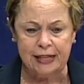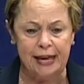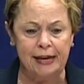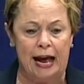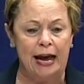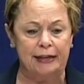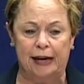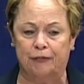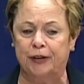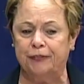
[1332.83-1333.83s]
they got
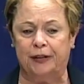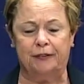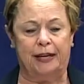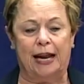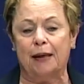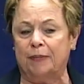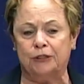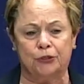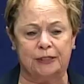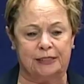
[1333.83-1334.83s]
everything that I'm
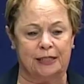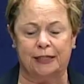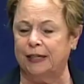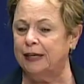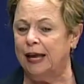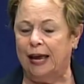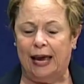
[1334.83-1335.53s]
interested in,